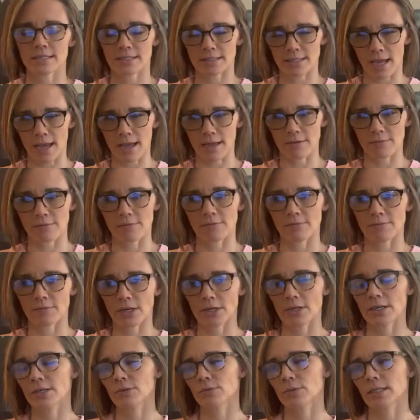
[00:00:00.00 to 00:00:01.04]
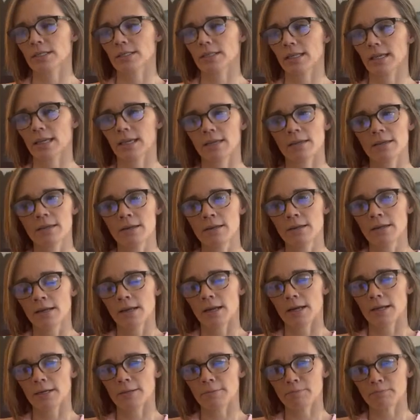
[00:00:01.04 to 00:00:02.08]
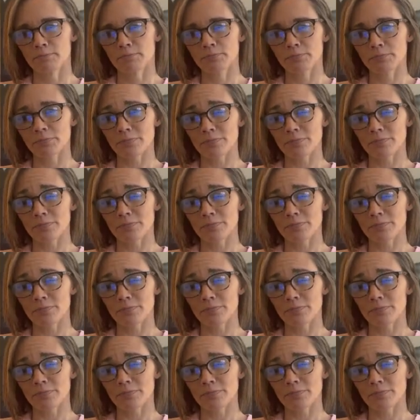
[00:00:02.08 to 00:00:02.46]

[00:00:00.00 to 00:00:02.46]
dive very quickly um,